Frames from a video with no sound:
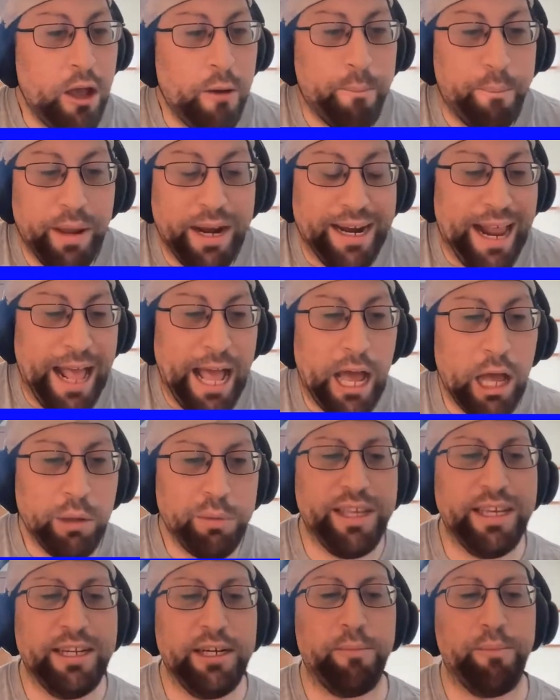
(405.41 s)
But it helps
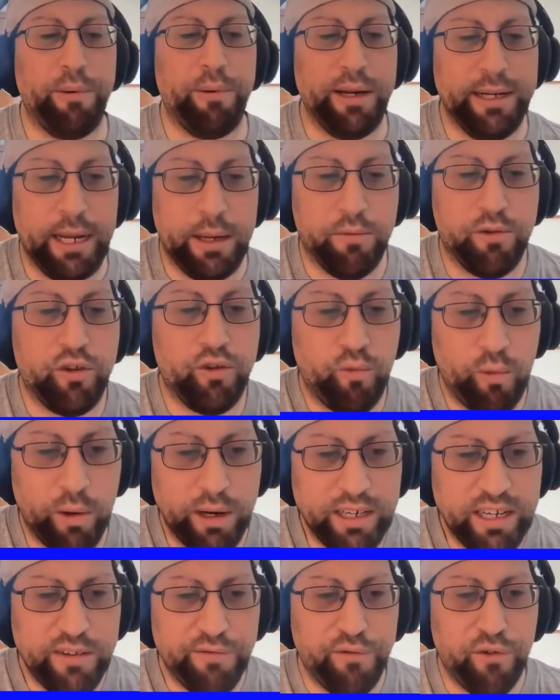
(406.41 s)
that you're putting up
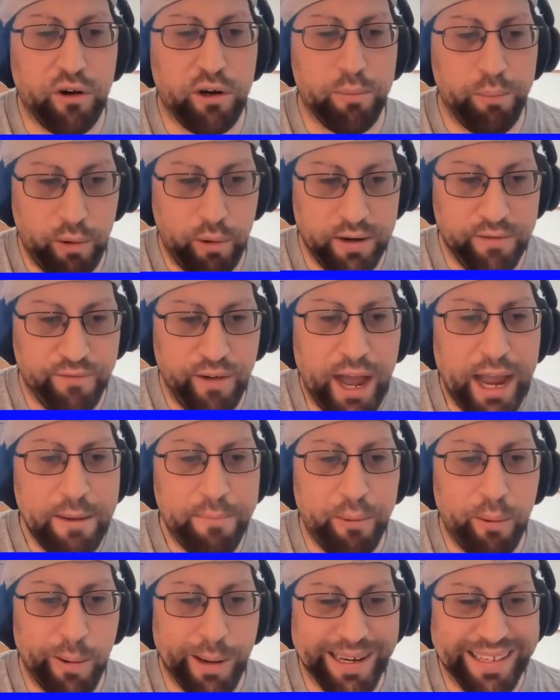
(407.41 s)
24.5
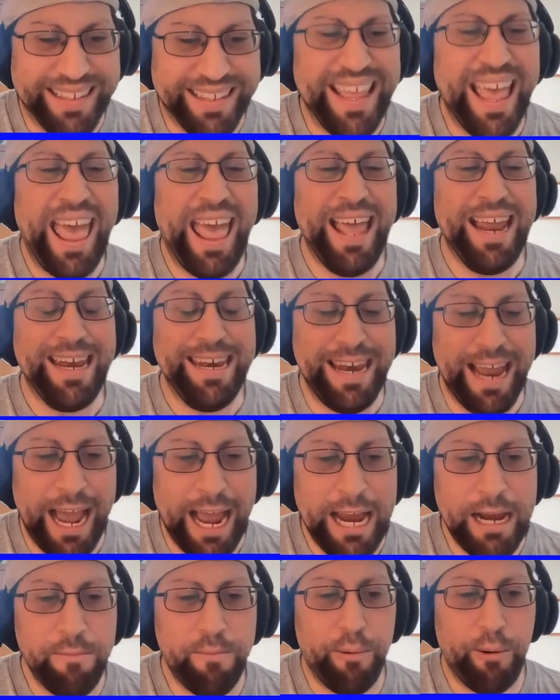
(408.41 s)
points,
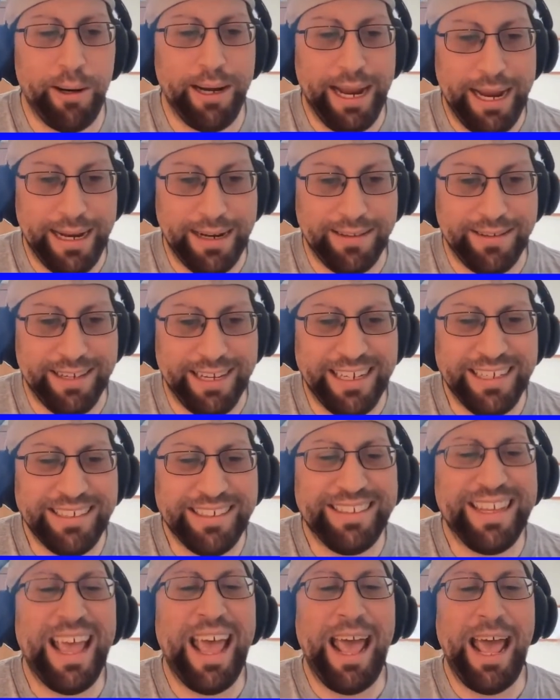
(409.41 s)
9.8
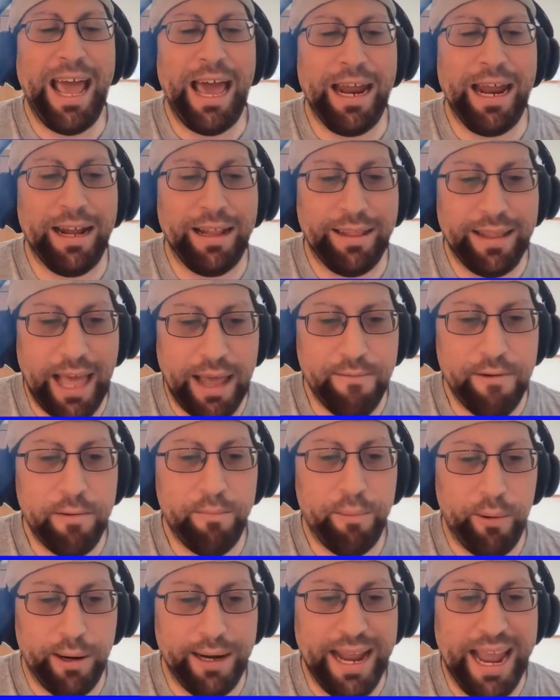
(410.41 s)
assists, and
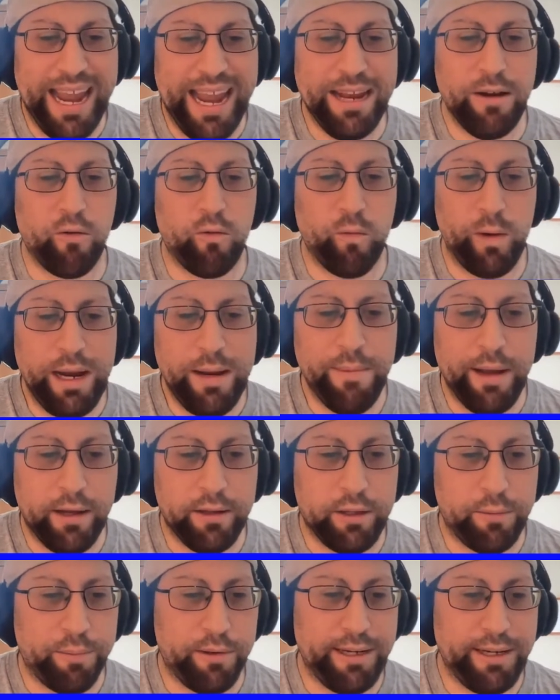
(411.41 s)
11.8
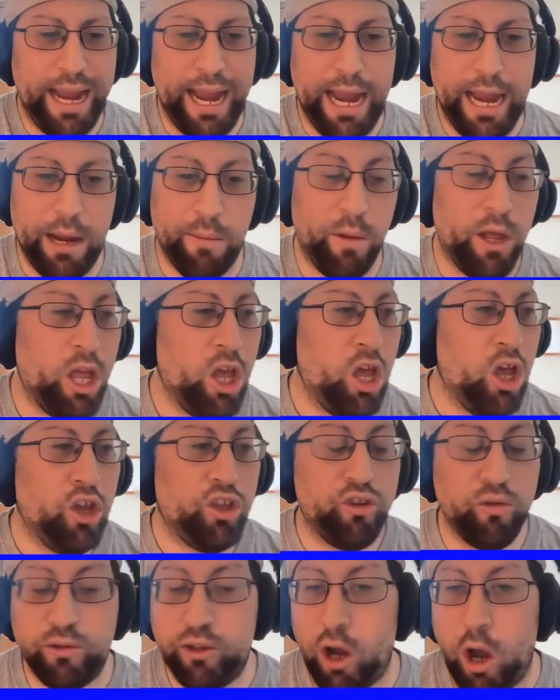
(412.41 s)
rebounds per game.
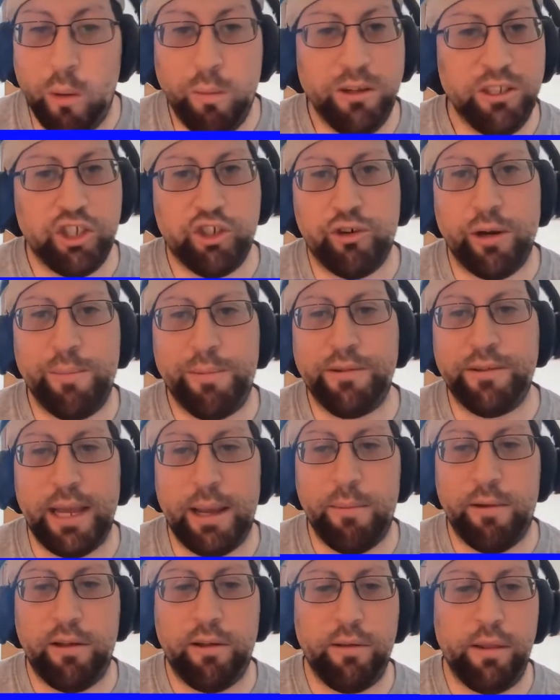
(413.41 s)
So it's almost a
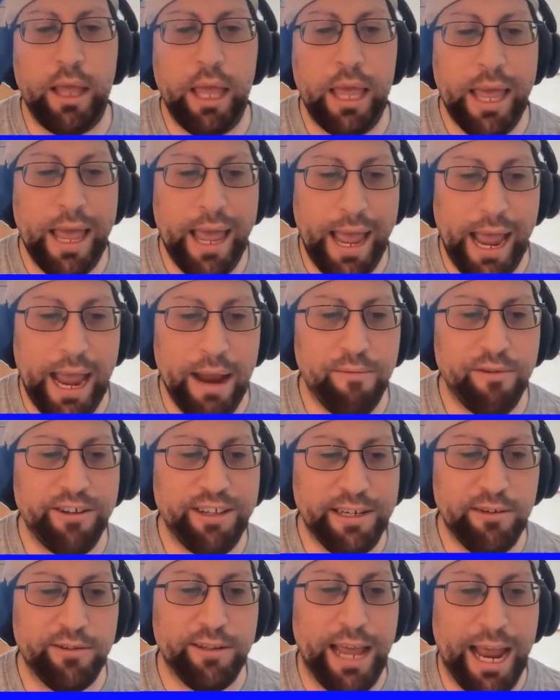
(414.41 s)
triple-double every
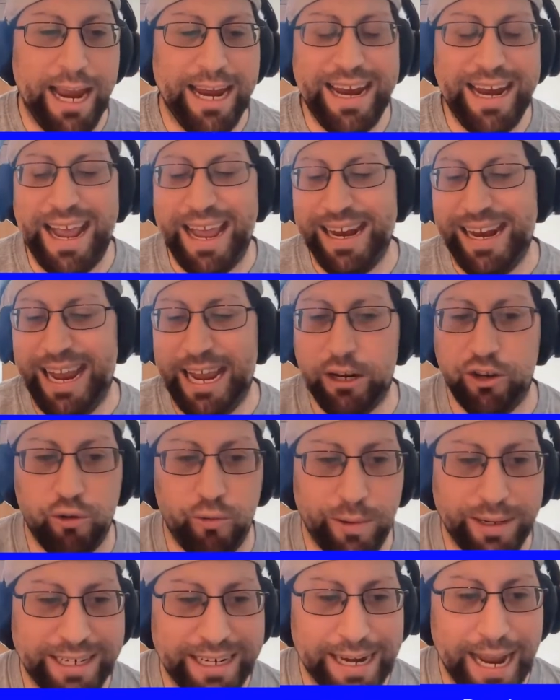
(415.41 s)
single night, and he had
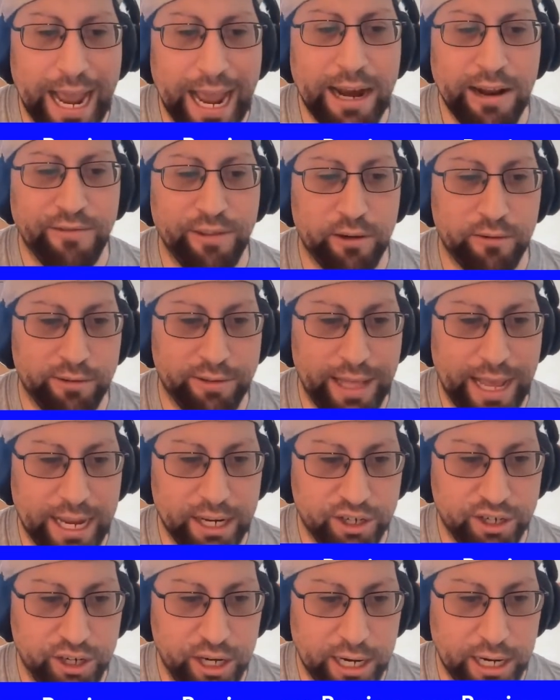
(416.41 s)
29 of those
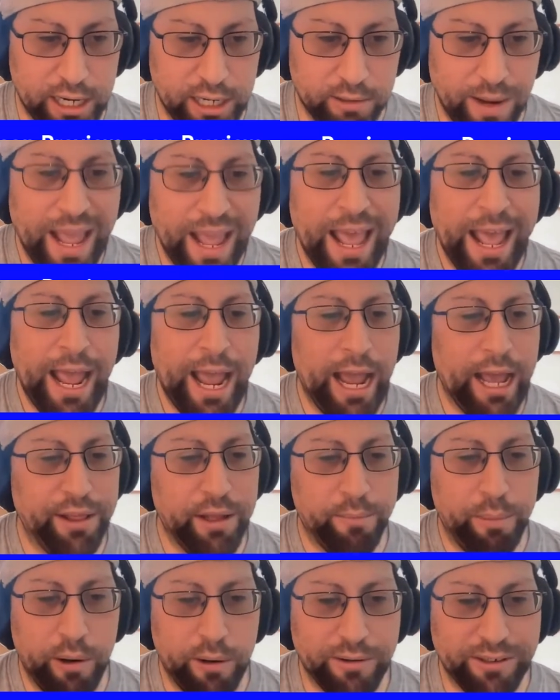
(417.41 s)
last year. In
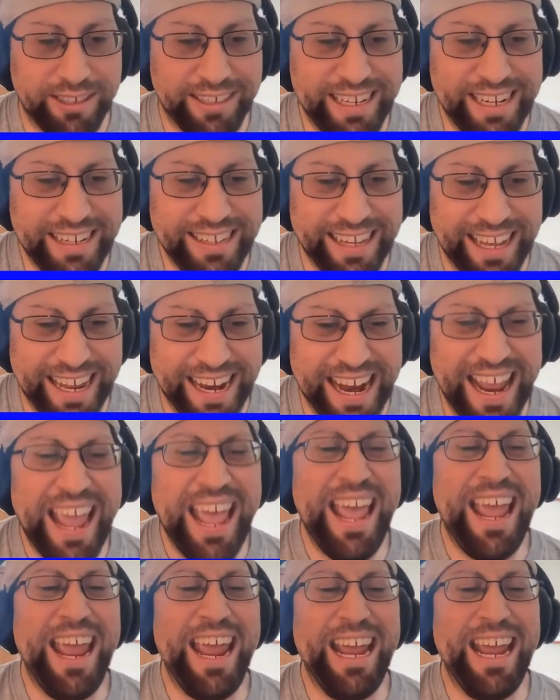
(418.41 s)
the postseason,
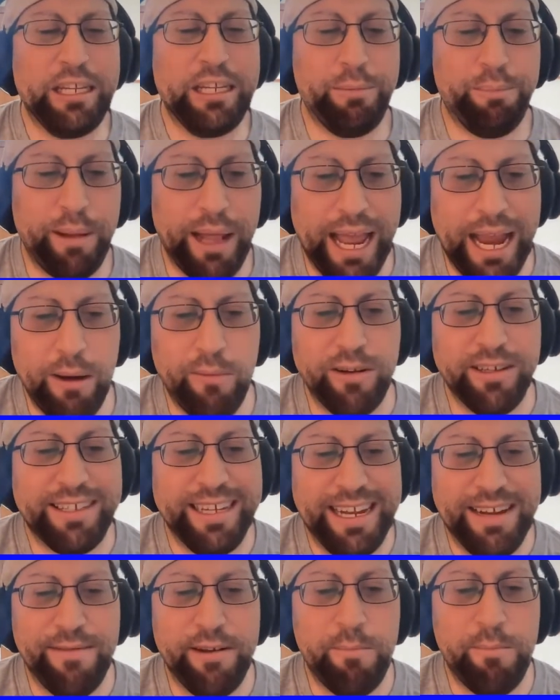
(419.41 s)
his play was even